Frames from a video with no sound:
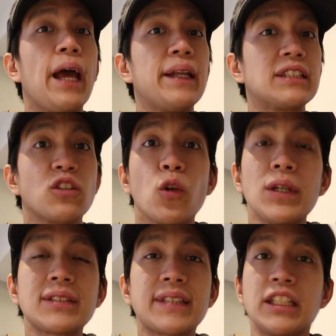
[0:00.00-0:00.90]
And as
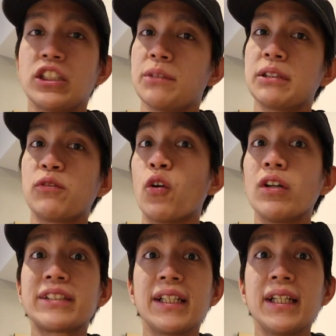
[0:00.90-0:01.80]
always, thank you so much for
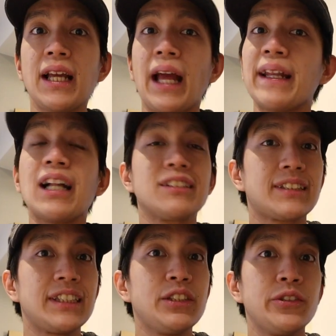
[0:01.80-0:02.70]
watching, and I'll see
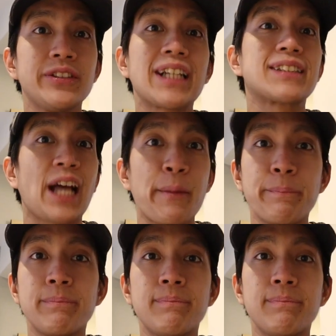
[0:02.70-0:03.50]
you next time.